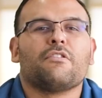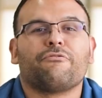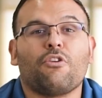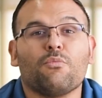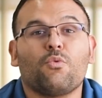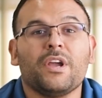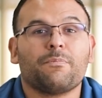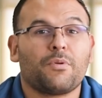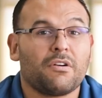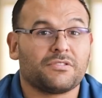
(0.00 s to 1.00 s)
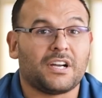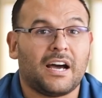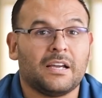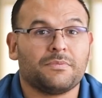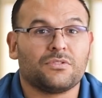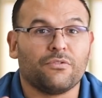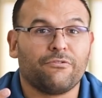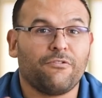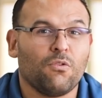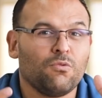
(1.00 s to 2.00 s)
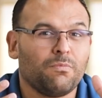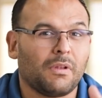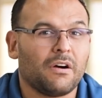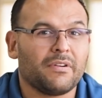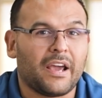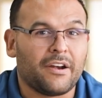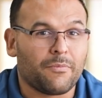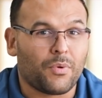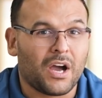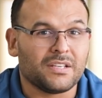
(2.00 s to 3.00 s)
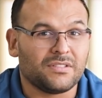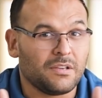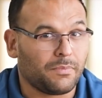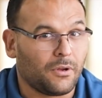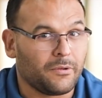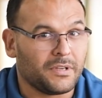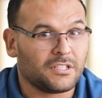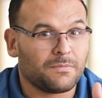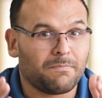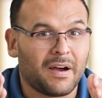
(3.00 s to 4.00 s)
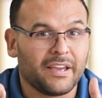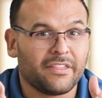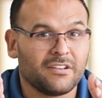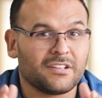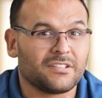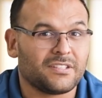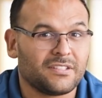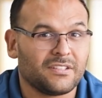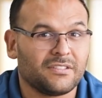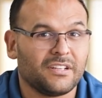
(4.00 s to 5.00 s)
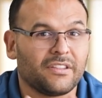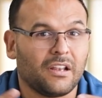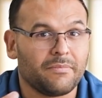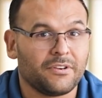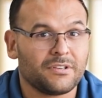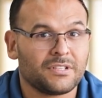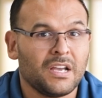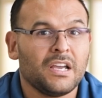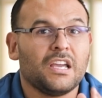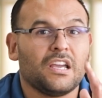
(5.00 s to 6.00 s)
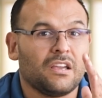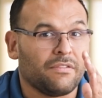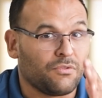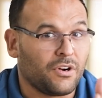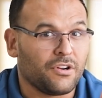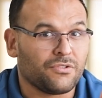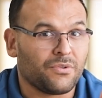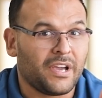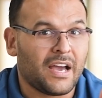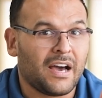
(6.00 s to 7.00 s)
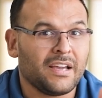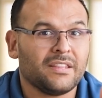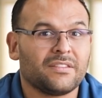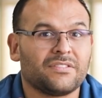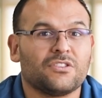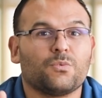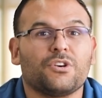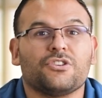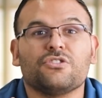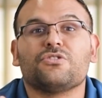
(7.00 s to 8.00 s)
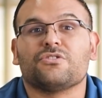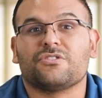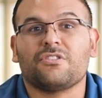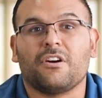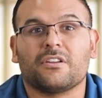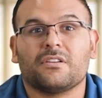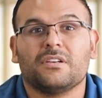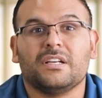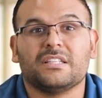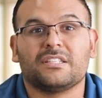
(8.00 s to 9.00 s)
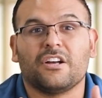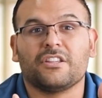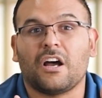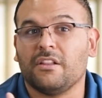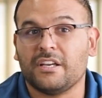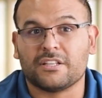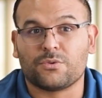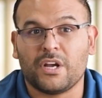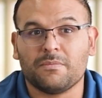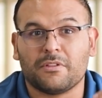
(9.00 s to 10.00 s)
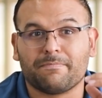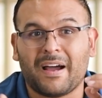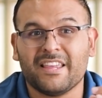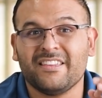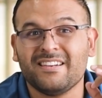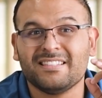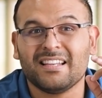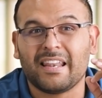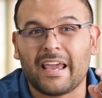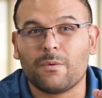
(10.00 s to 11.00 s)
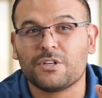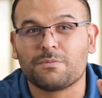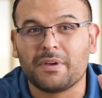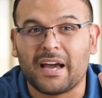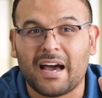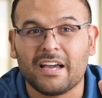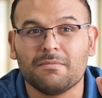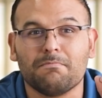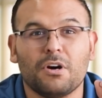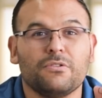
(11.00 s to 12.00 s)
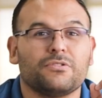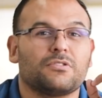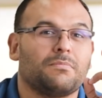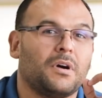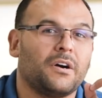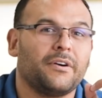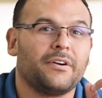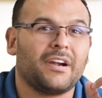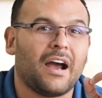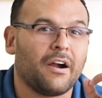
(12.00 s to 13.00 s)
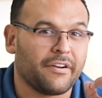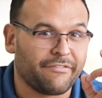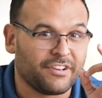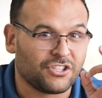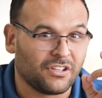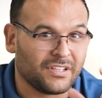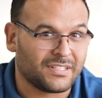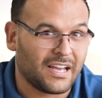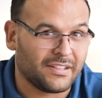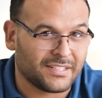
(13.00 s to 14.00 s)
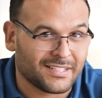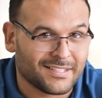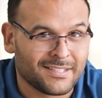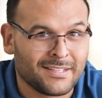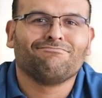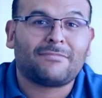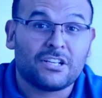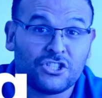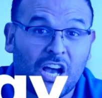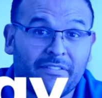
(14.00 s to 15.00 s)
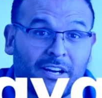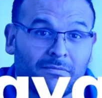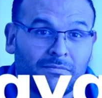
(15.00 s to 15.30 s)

From quick prototypes to full-blown enterprise deployments, Python consistently delivers. If you're new to AI, this is where you should start. It's not only a trend, but Python is the language behind most modern artificial intelligence. Java.